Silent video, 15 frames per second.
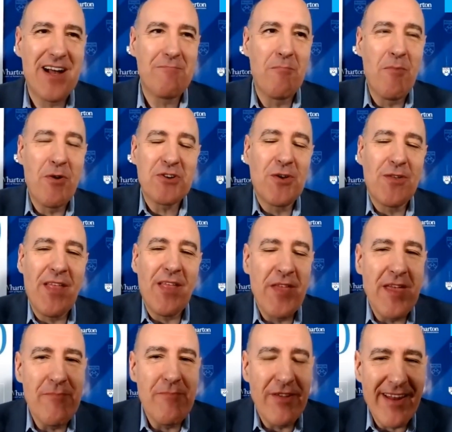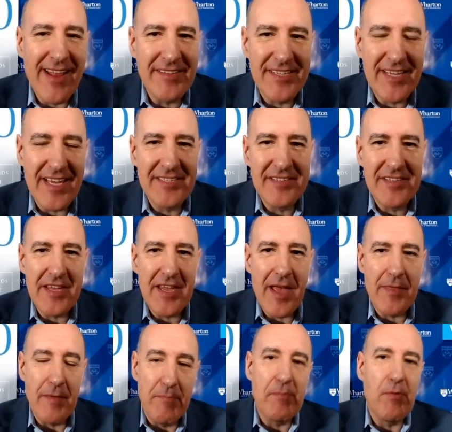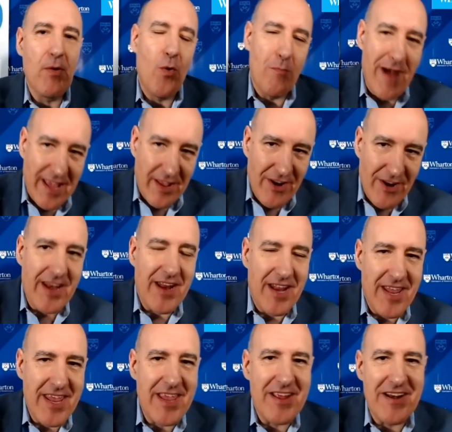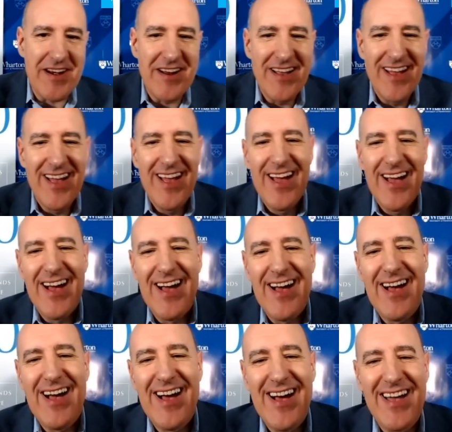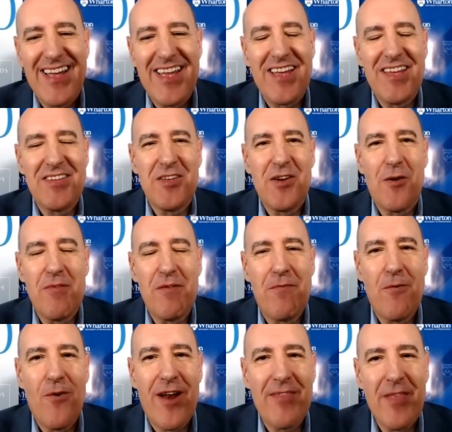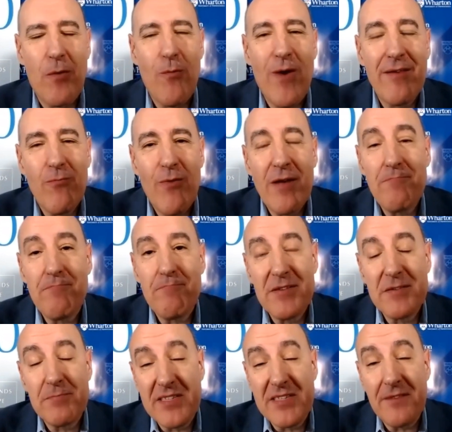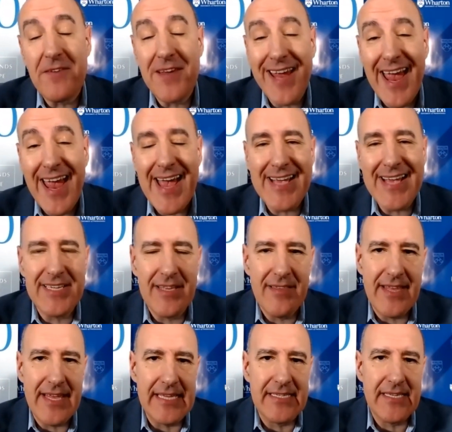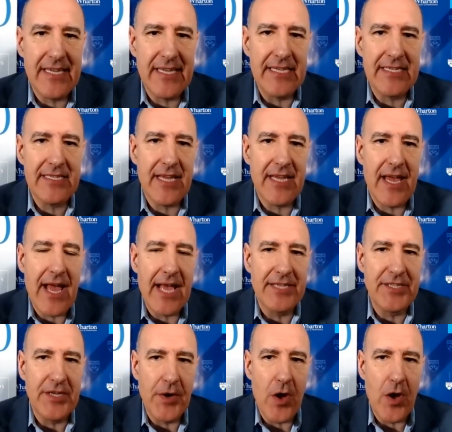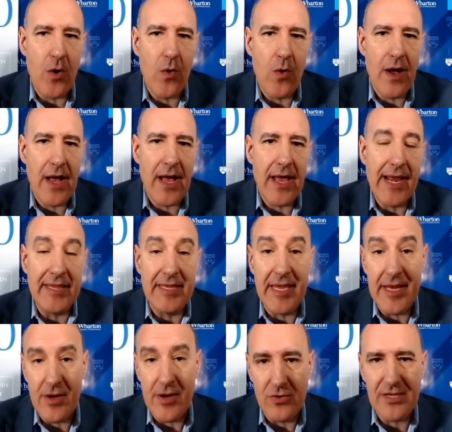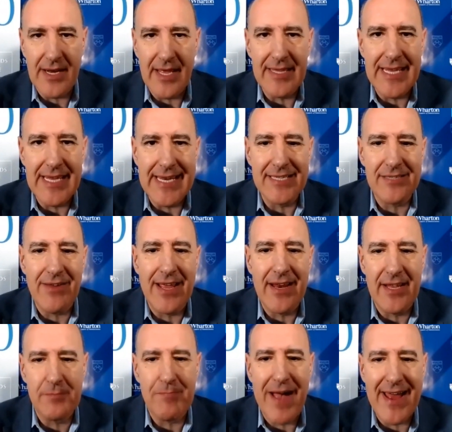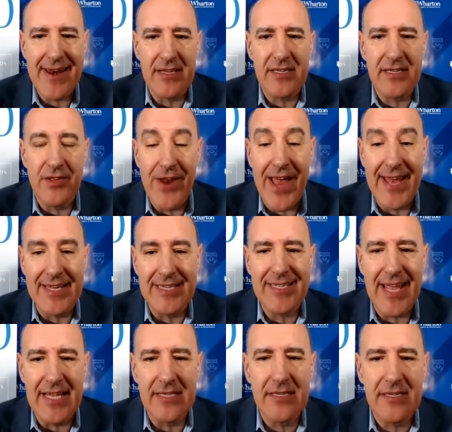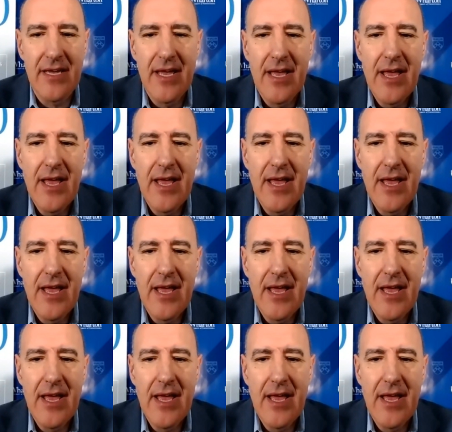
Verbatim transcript: uh, more so than the immigrants is the, uh, the people who migrated here uh, eh, you know, before. And the one, one specific case in this is, uh, as you know, uh, Latinos or Latinas, right, Hispanics in the United States.